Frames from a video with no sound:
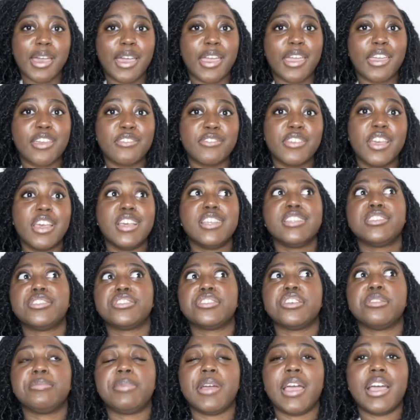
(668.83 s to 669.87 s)
I've
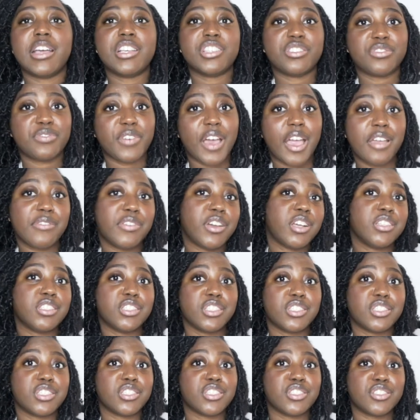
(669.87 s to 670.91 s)
surpassed
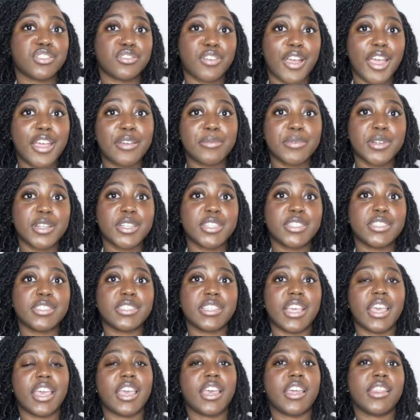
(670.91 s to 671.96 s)
500
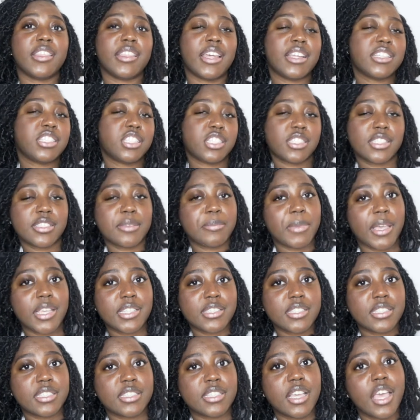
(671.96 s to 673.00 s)
subscribers and that's just
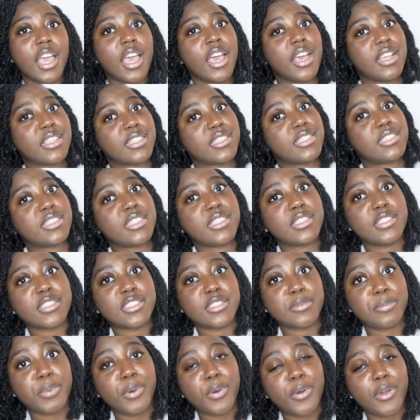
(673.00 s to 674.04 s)
amazing to see the
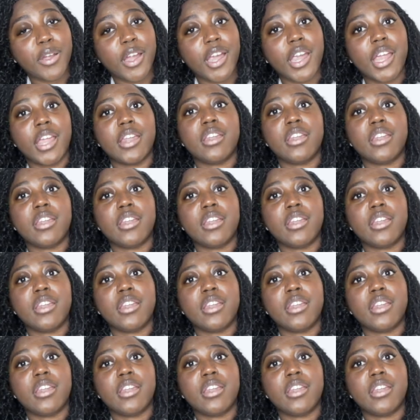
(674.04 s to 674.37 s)
support.